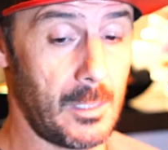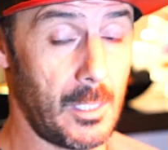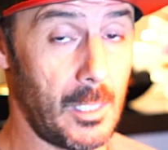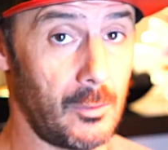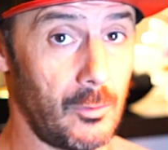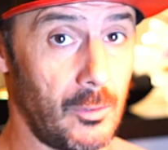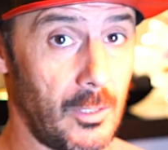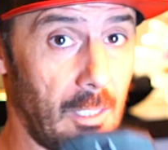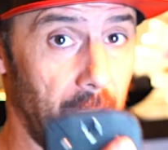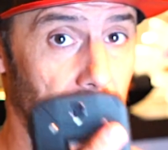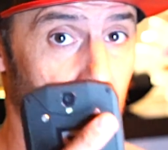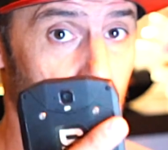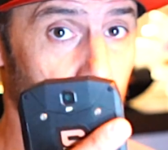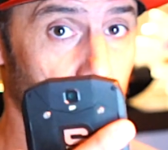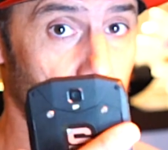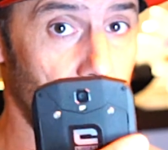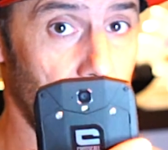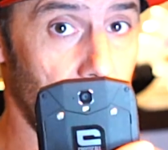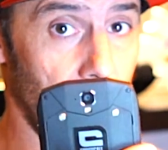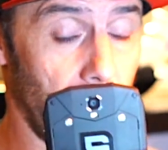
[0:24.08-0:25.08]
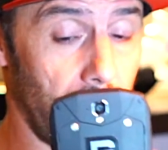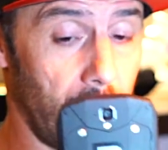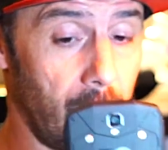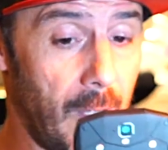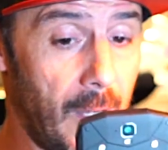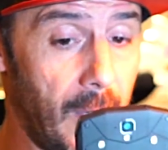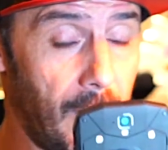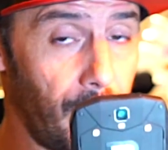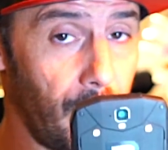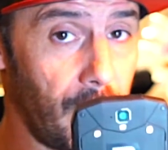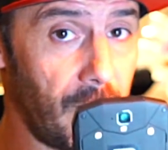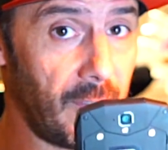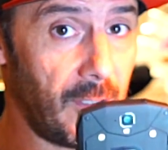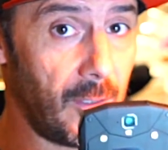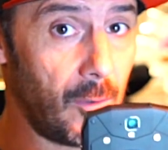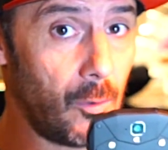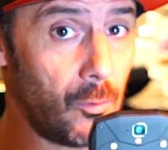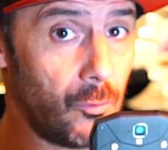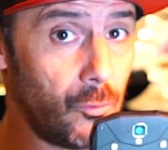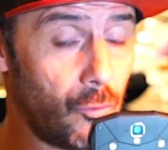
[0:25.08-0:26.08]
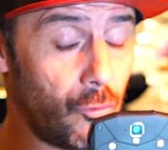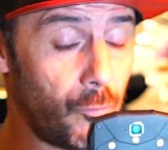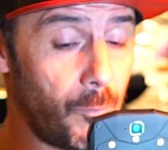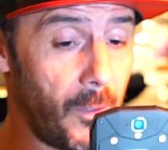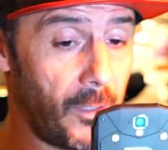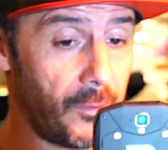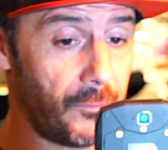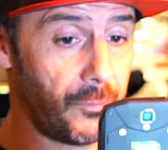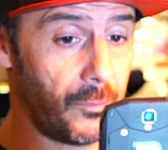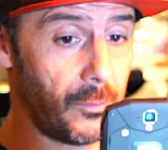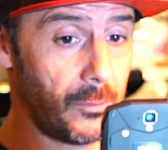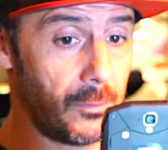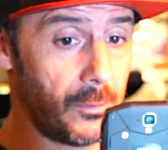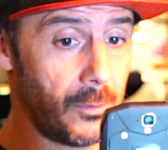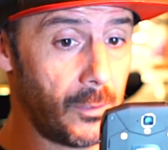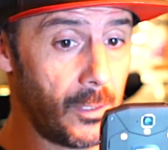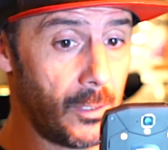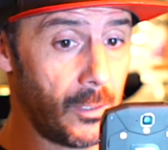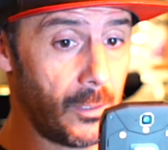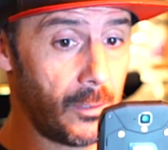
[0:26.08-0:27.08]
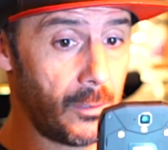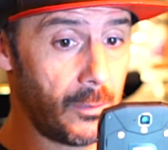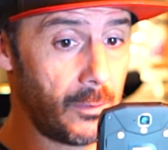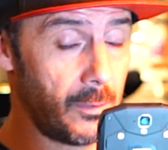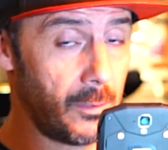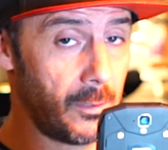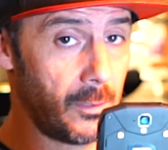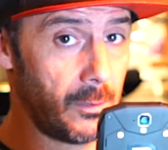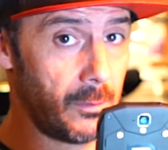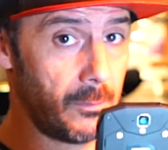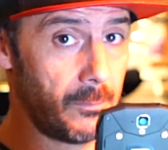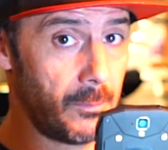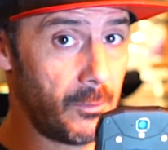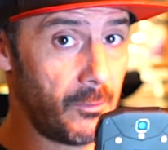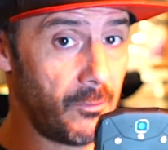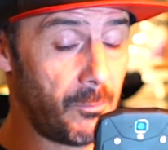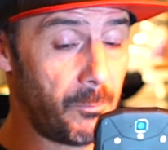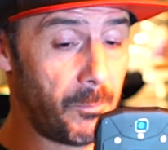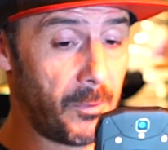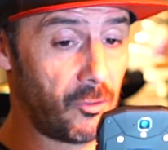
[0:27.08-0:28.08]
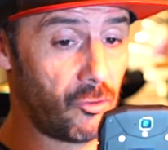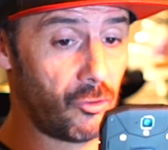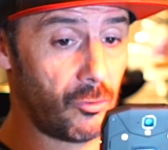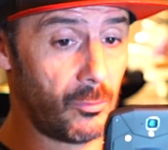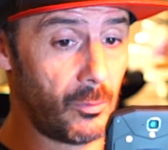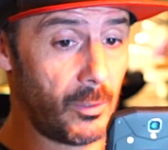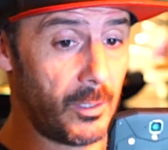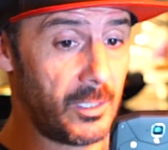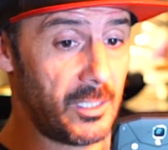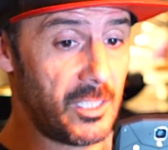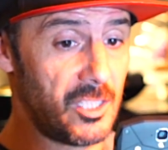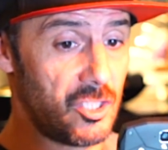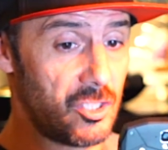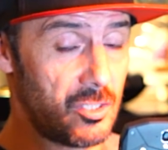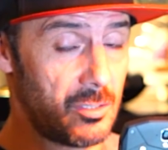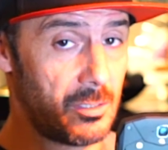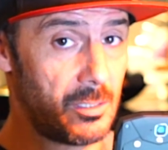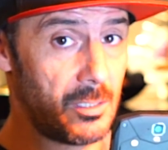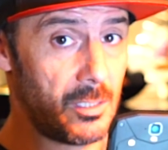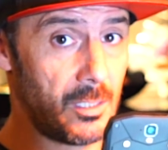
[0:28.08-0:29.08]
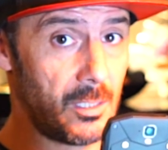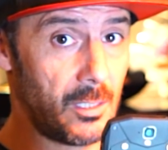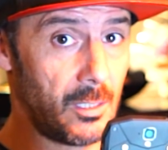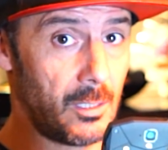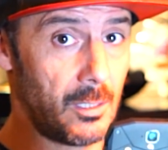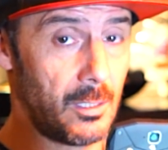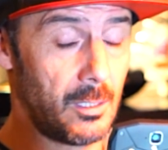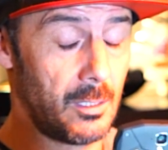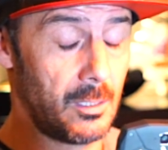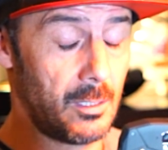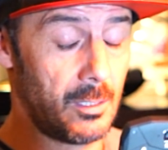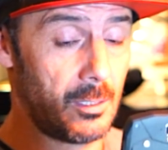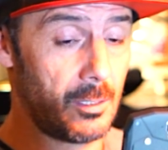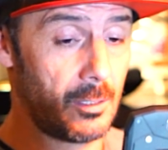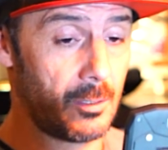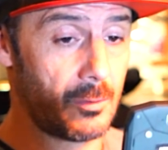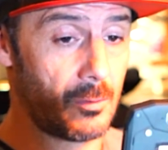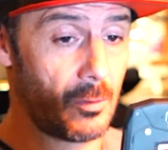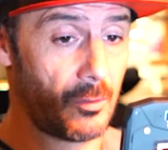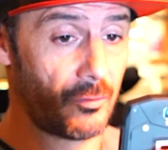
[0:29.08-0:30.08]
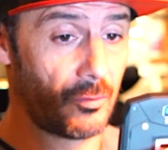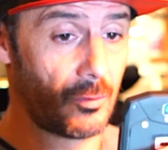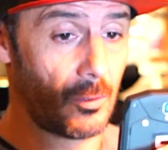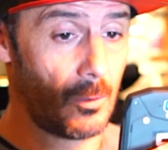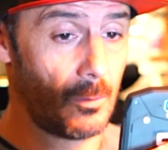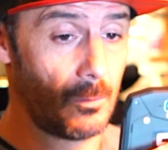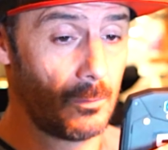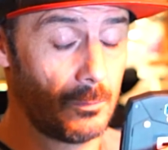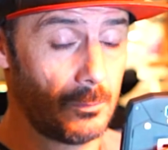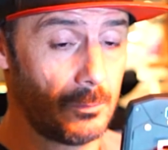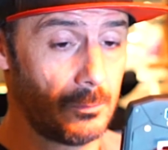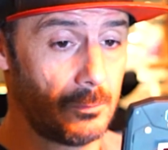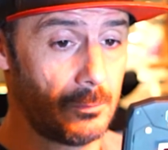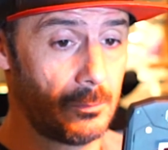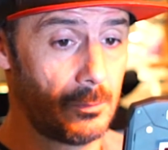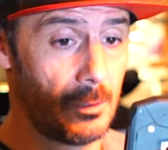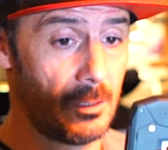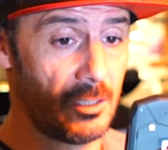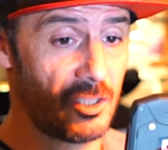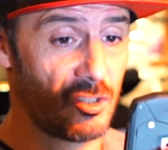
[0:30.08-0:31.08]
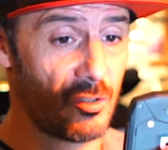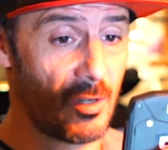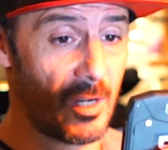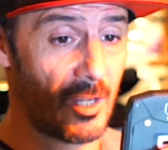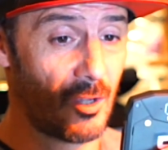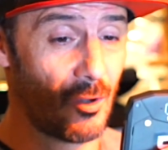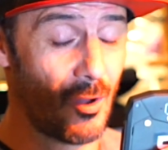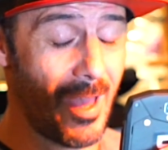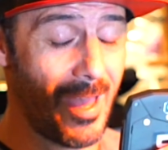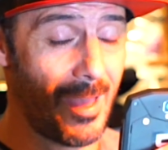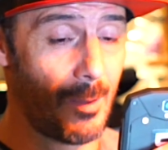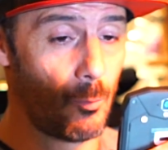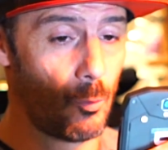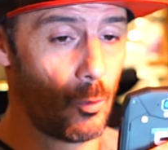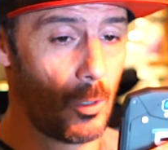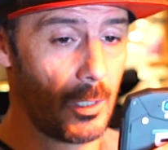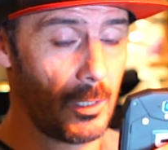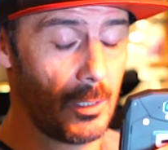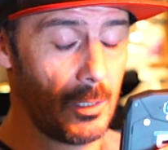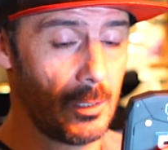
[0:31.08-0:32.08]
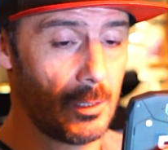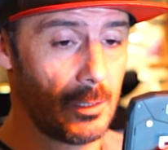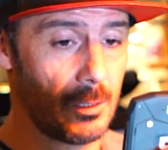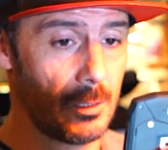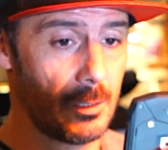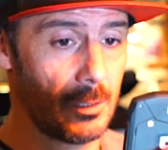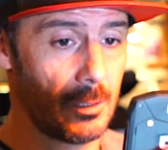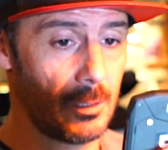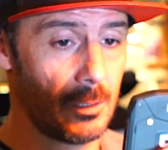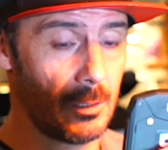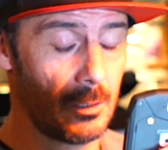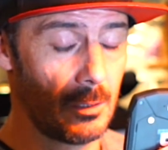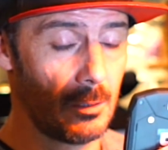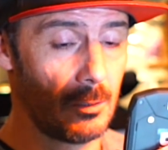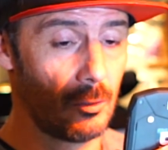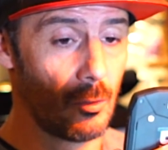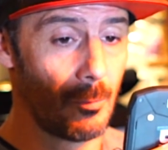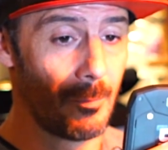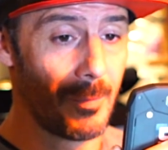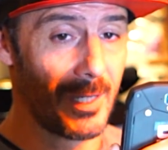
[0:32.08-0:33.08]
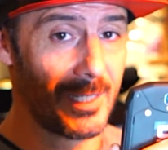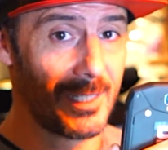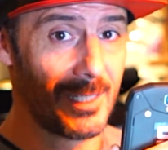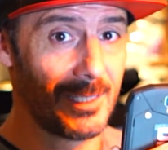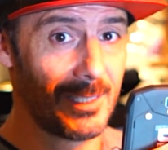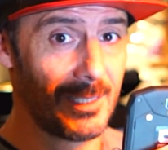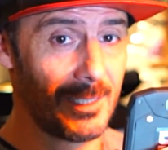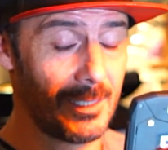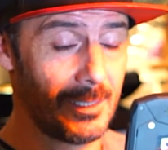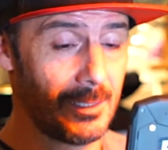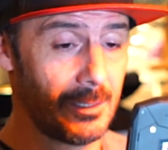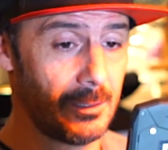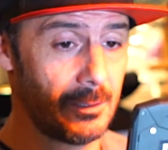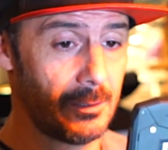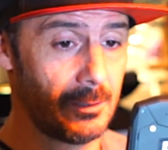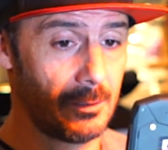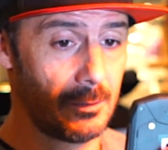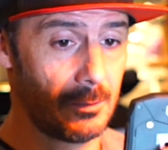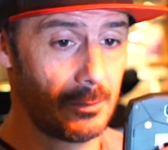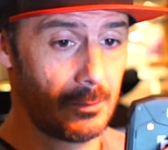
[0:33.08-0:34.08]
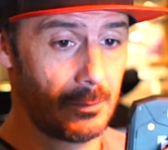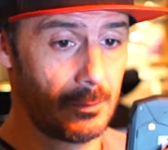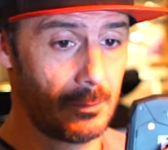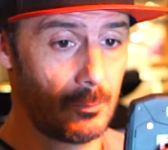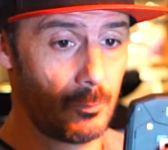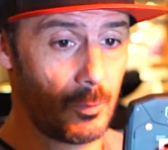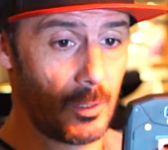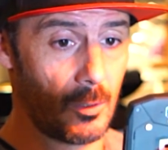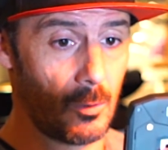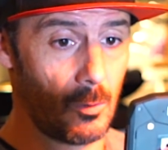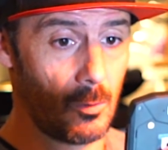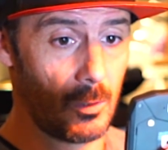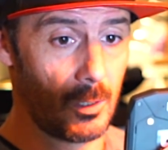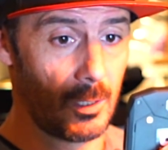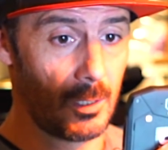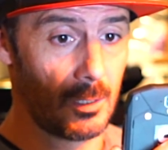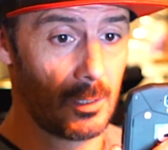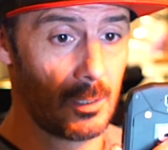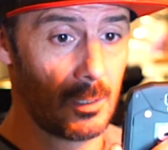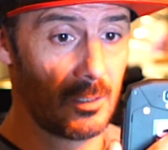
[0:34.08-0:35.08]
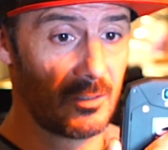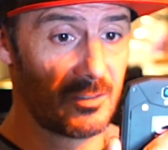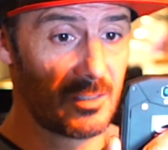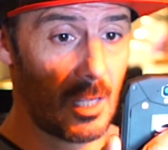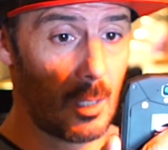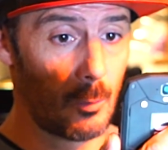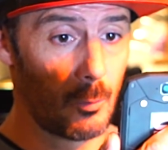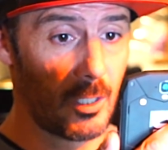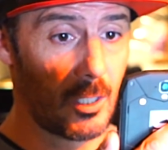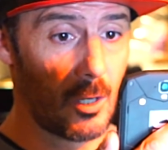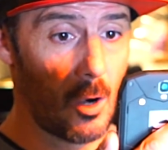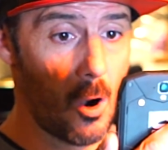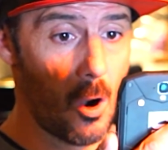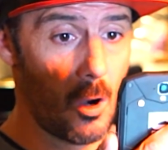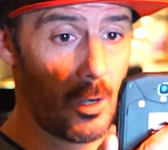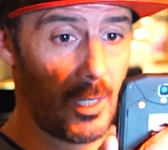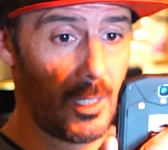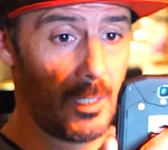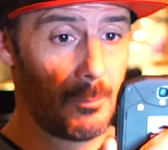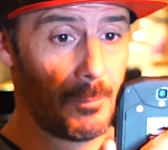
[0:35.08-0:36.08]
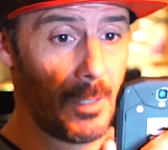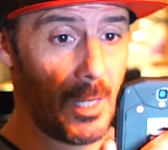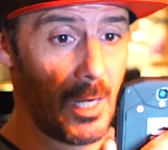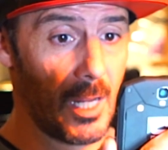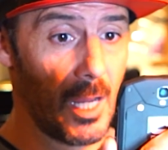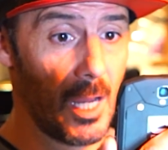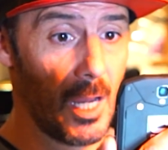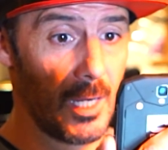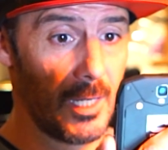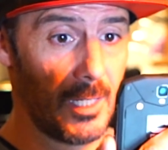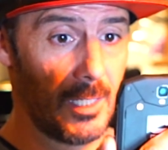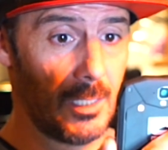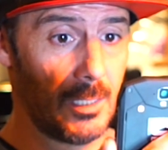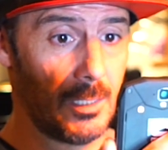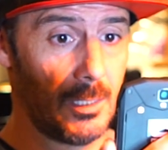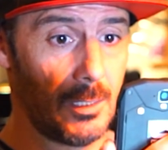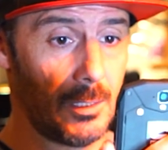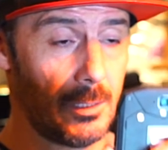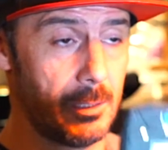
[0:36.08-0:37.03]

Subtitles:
And you can control everything on your smartphone. Special edition cross-call, Tracker M1, the banana recording. Start recording, banana.